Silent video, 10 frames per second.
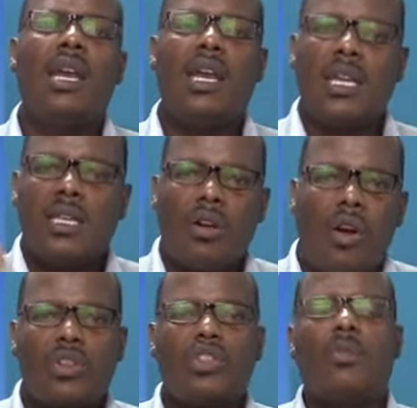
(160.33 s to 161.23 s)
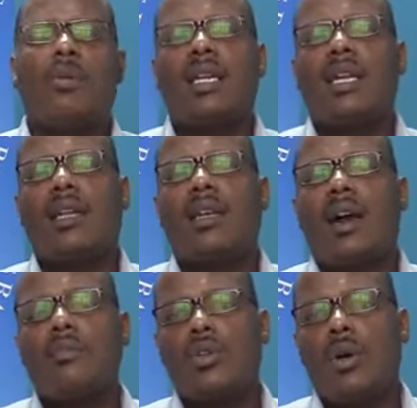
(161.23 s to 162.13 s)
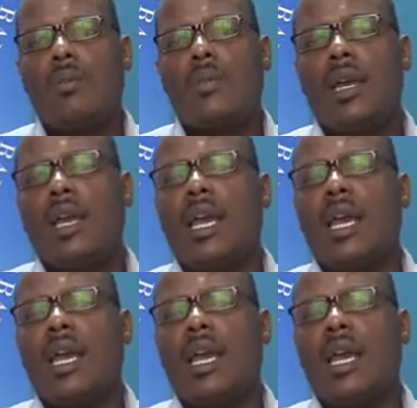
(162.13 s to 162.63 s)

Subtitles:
in October my dad comes home